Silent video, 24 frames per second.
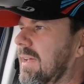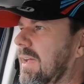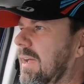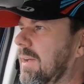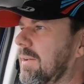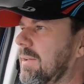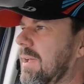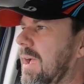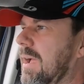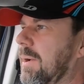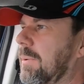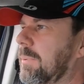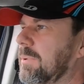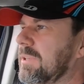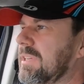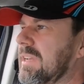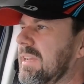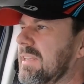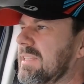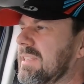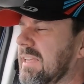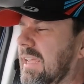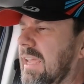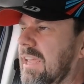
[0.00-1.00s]
I would
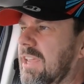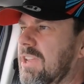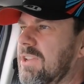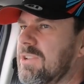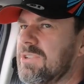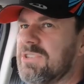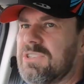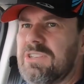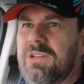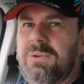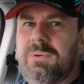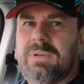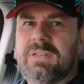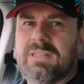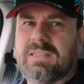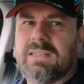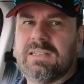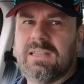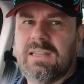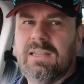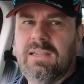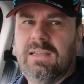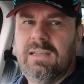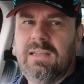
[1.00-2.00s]
need to get used to
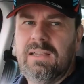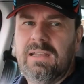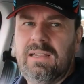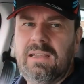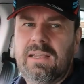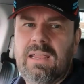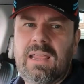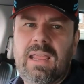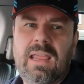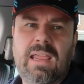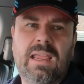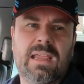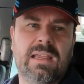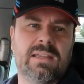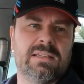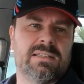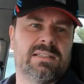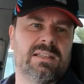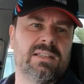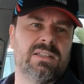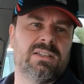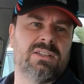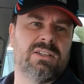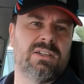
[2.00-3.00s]
is
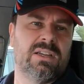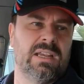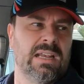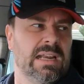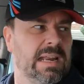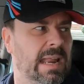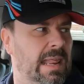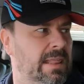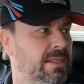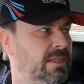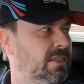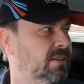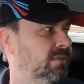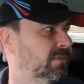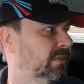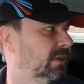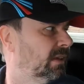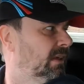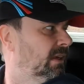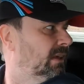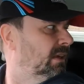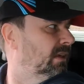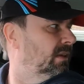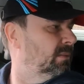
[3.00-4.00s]
the sheer length of
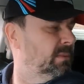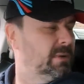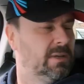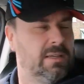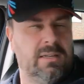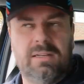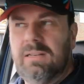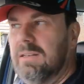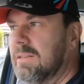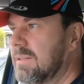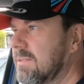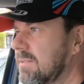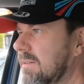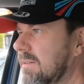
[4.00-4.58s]
it. I mean,